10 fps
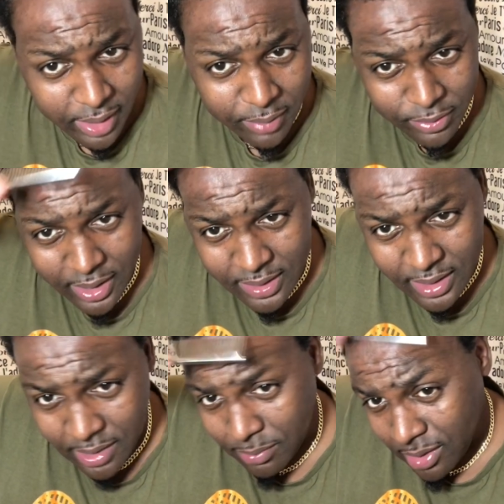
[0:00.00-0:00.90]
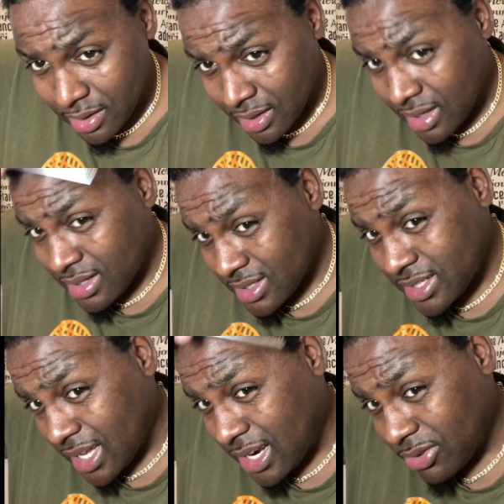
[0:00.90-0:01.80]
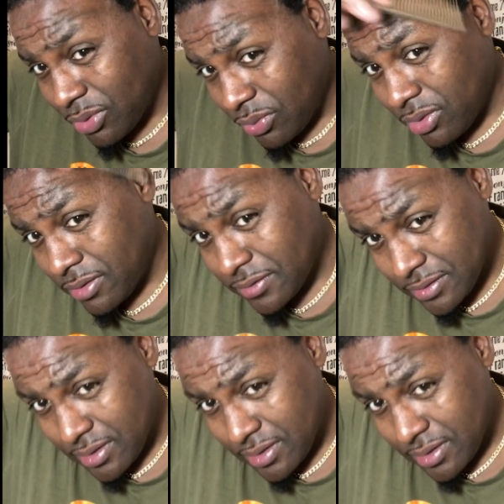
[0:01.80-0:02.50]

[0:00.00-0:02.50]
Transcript: We gotta take a minute. Shout out the wolf.